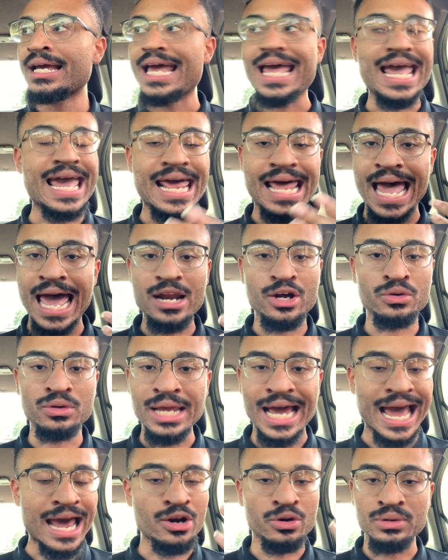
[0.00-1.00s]
and I
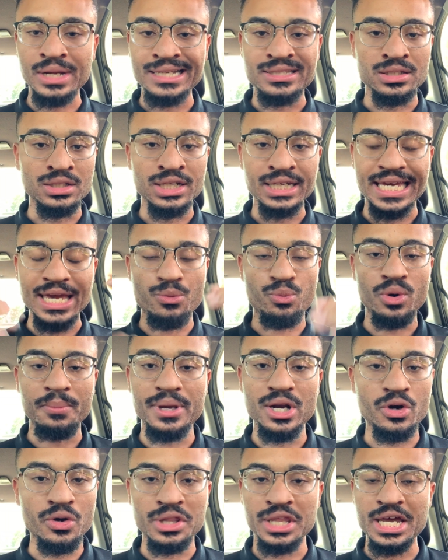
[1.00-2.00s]
don't like to look at
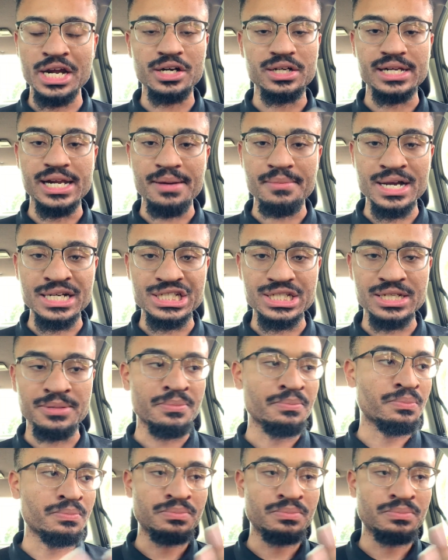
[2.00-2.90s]
women on the internet, my G.